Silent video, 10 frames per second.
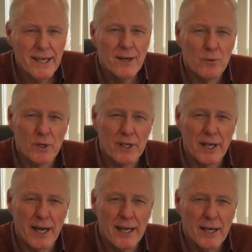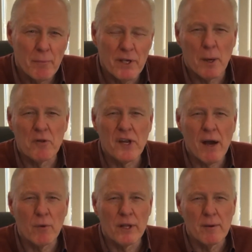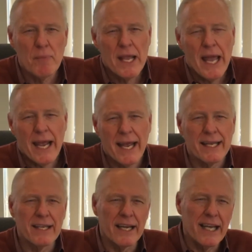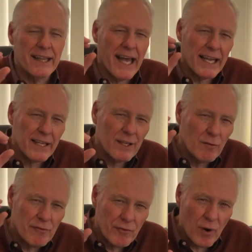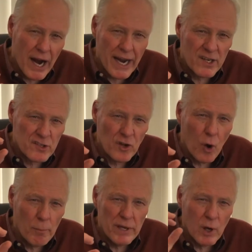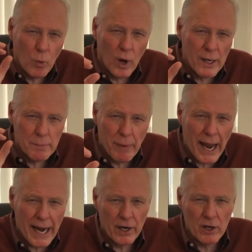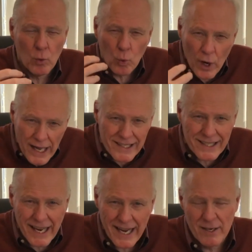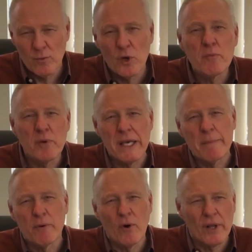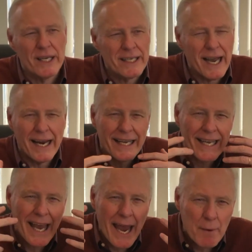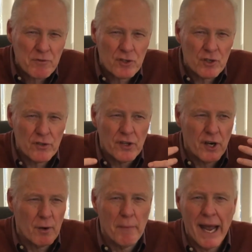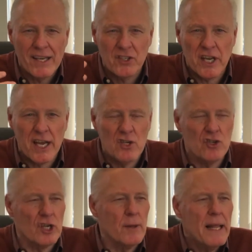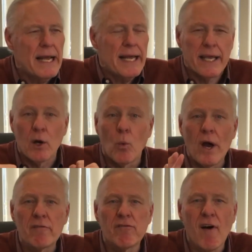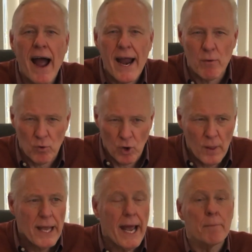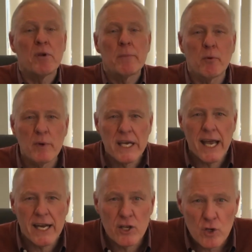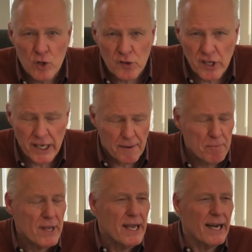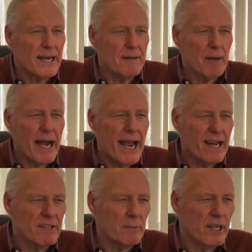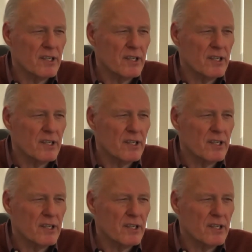would be upset with him. And yet that little phrase, don't be a one-bagger, resonated with people. It kind of captured their imagination. It went viral and people began using it. I asked him, I